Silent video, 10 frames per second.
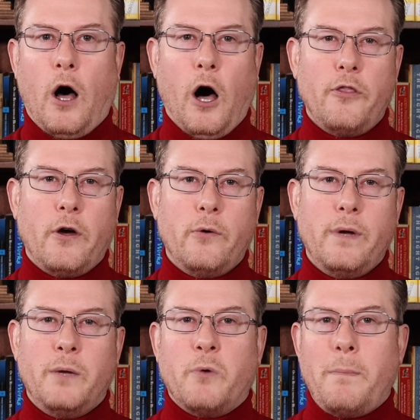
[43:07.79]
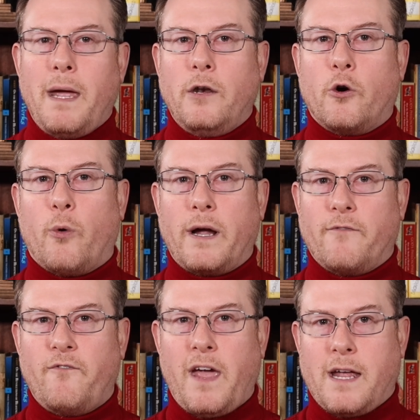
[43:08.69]
although it remained
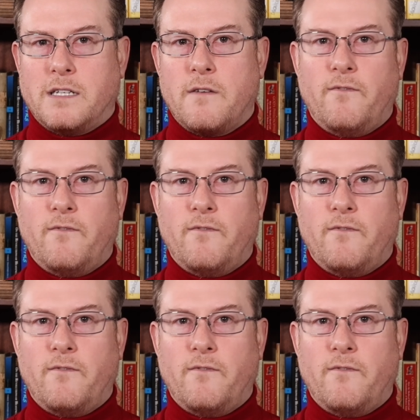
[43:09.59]
quite faint,